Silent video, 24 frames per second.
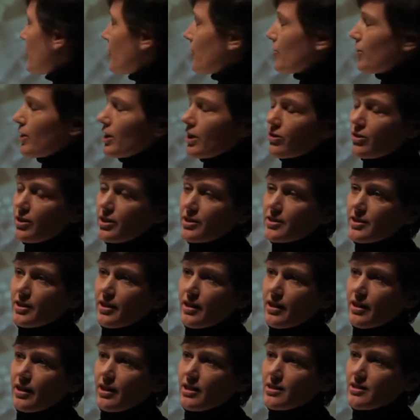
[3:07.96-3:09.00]

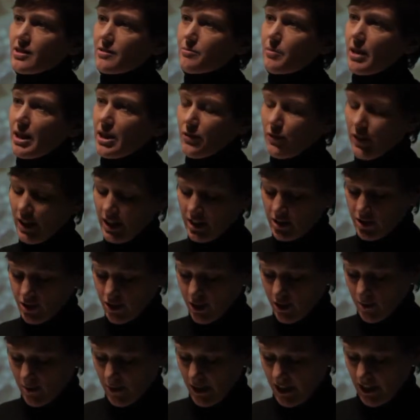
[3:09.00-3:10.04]
increasing its
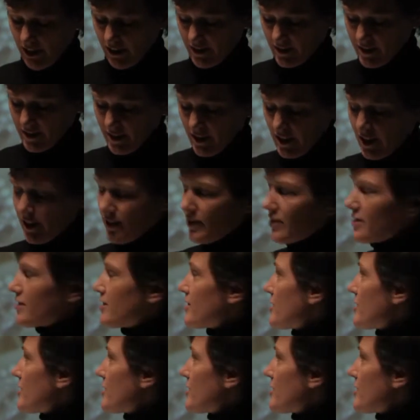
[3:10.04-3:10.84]
manufacturing base. This is a